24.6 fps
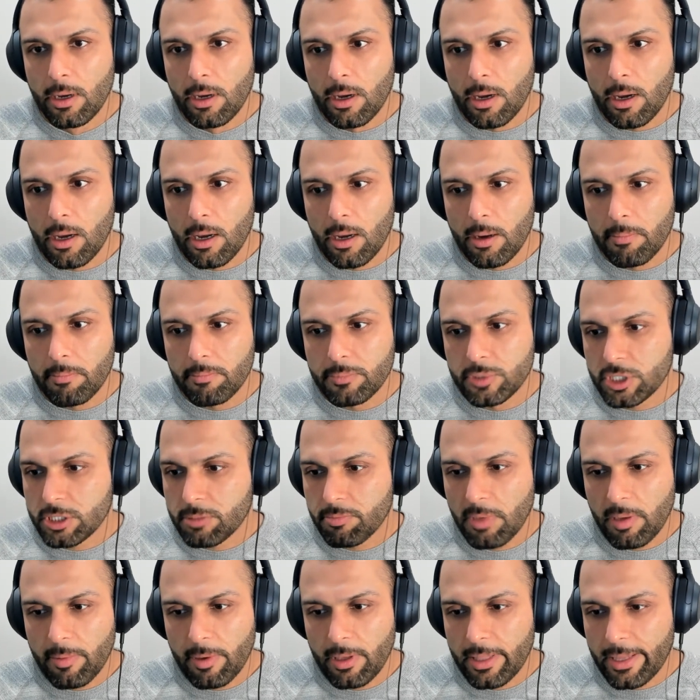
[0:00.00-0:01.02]
Um, just
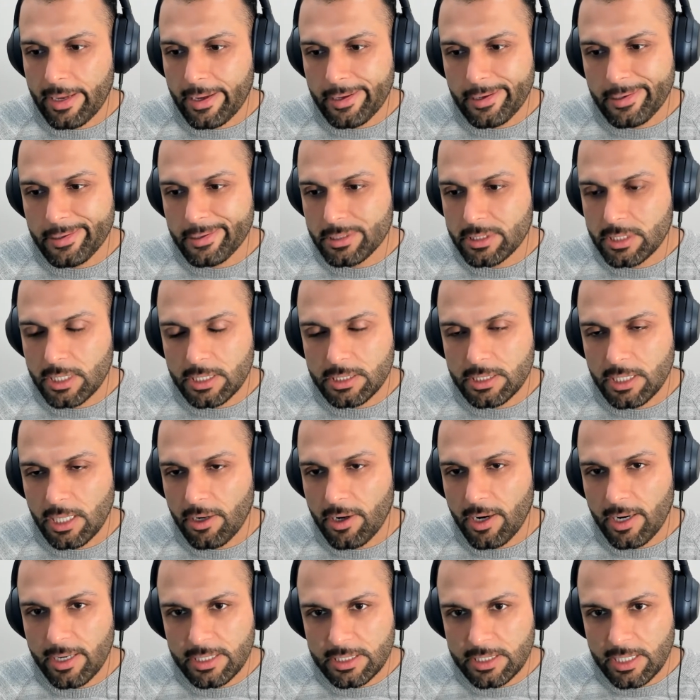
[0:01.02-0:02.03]
maybe like a 60 to
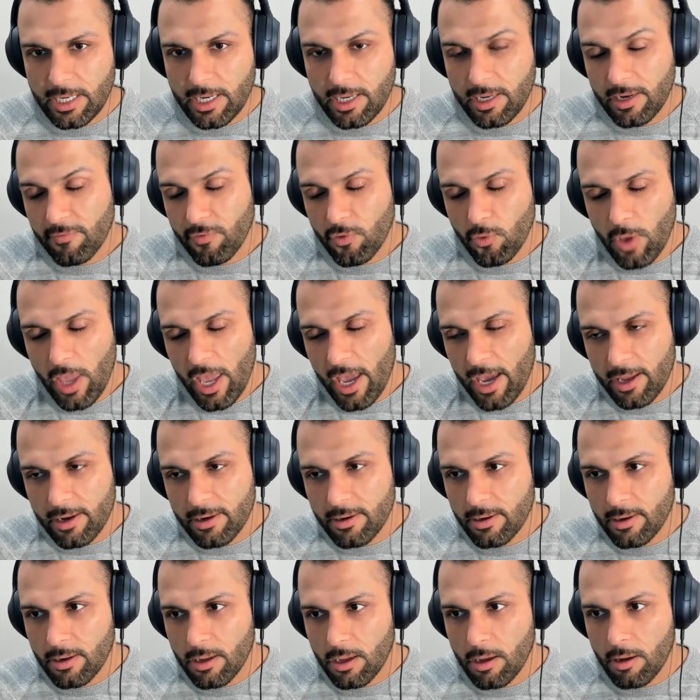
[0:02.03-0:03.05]
90 second if you can
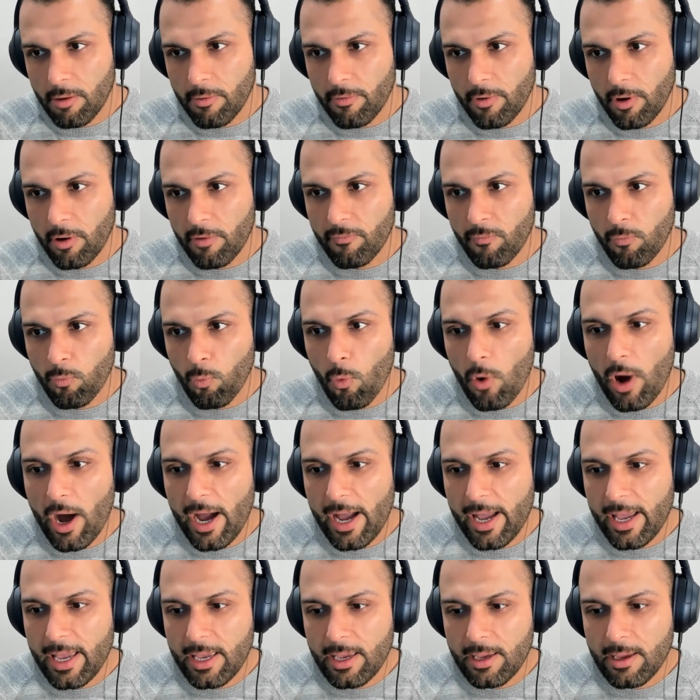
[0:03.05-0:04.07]
of, of mm-hmm.
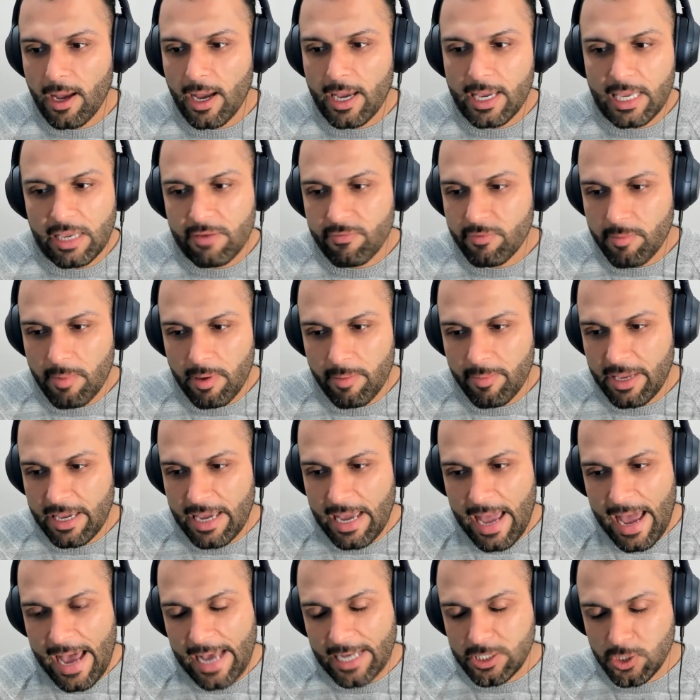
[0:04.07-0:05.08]
why i even maybe
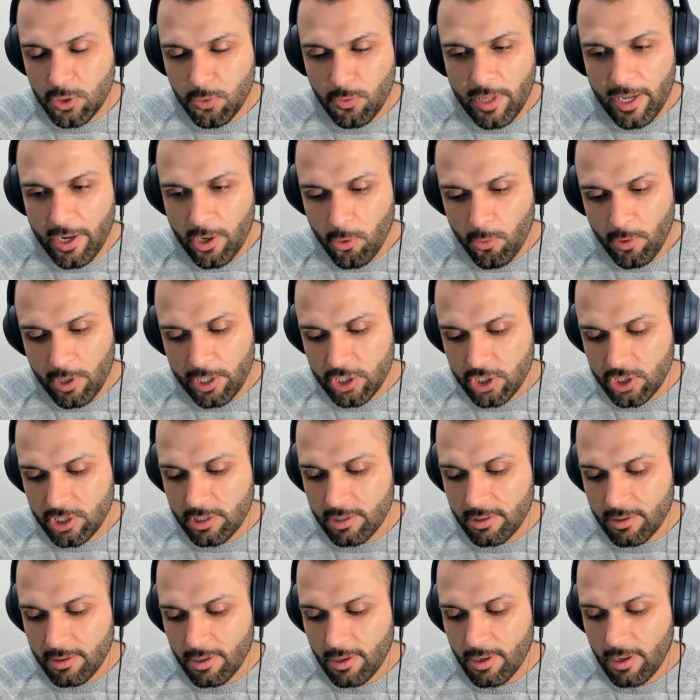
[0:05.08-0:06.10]
ask you that
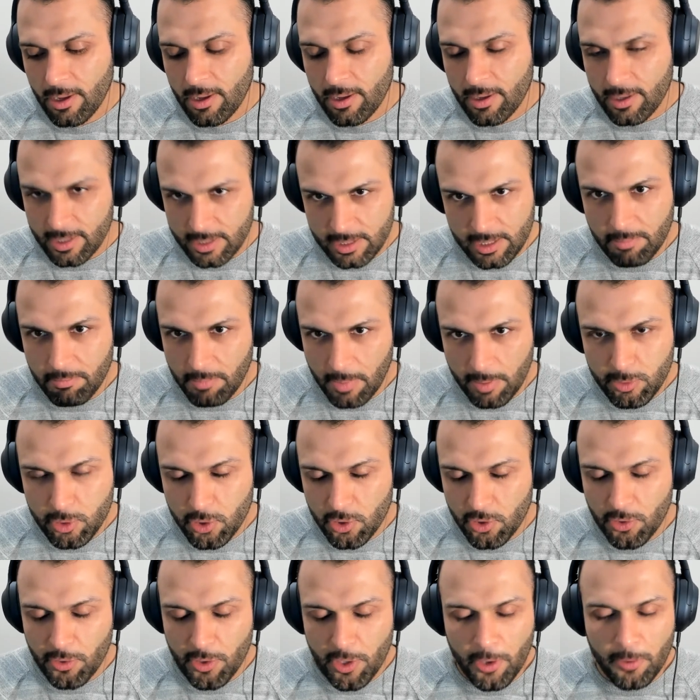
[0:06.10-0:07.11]
question because I'm, I'm sure
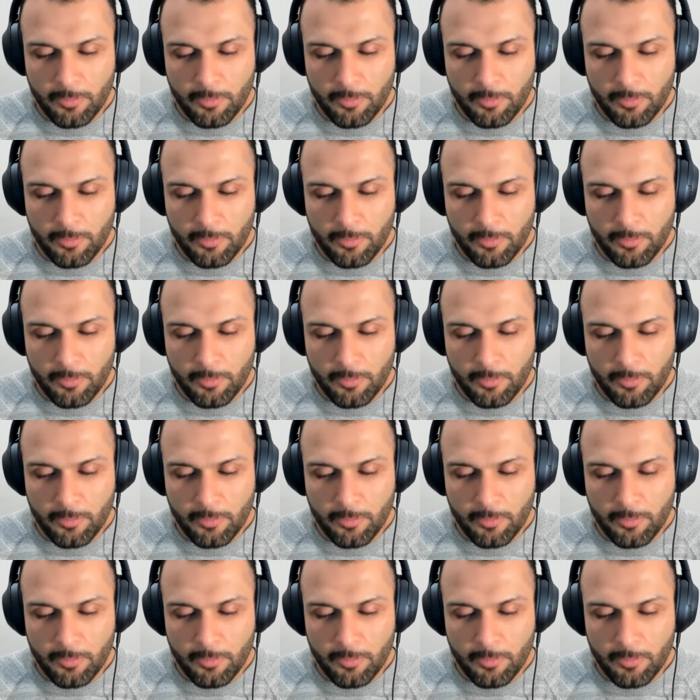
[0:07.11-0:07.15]
you know